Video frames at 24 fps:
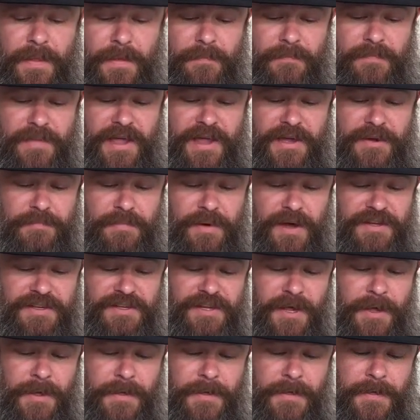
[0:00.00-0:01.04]
Beard
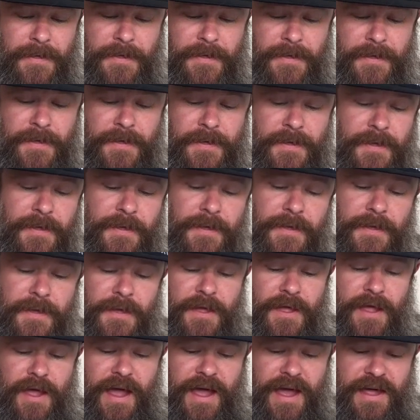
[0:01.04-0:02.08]
butter.
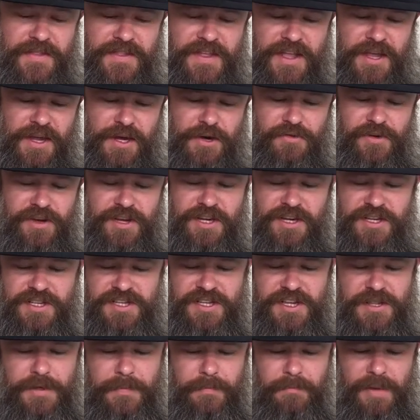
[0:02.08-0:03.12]
And the ingredients
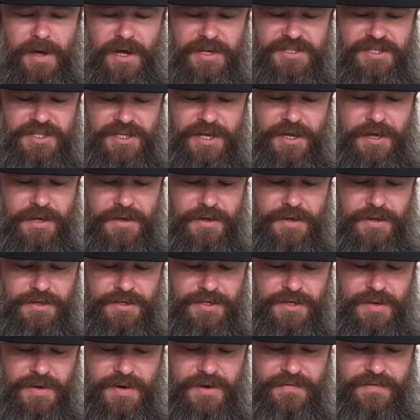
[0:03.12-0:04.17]
in the butter,
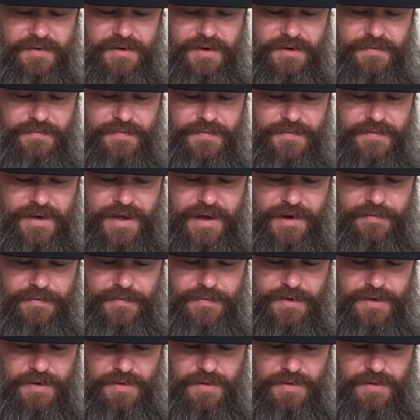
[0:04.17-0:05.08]
do it for now for you